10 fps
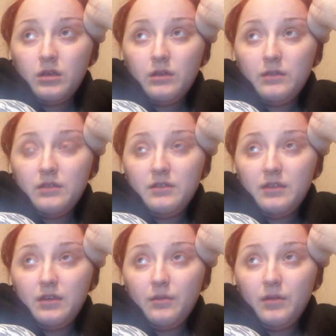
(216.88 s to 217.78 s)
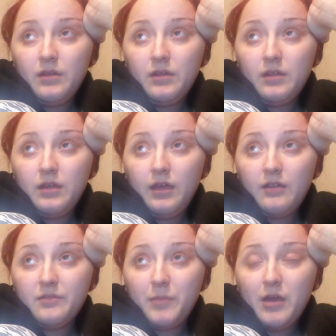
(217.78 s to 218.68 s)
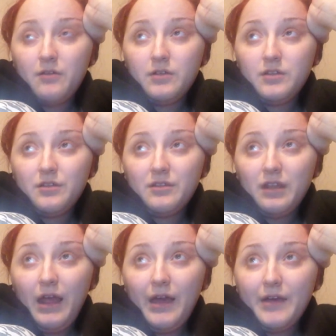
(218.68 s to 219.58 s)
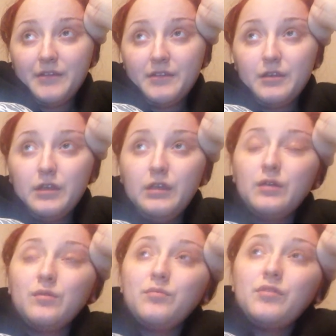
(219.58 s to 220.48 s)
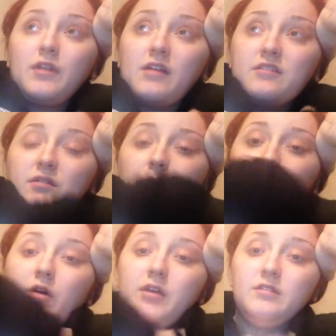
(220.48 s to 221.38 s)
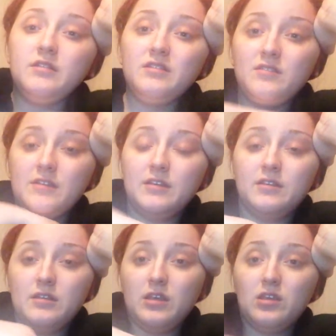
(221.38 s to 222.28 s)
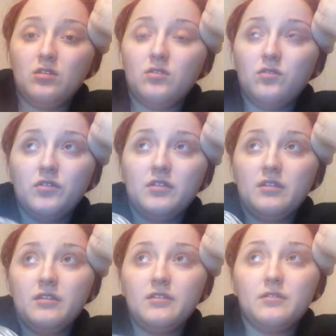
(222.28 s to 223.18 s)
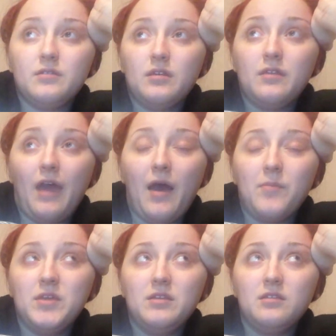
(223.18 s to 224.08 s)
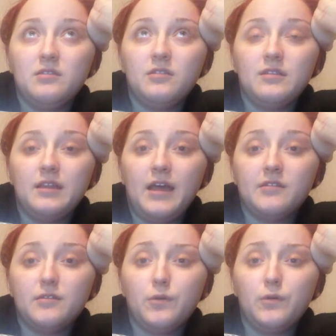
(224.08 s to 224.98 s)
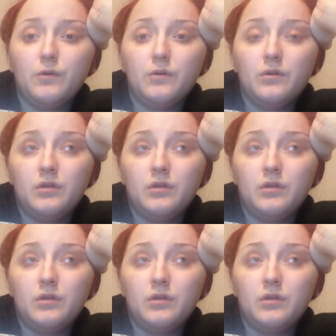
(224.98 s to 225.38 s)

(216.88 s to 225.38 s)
And they say, well, it gets better, it doesn't last. But that's the point, is that it doesn't. The happiness doesn't last though.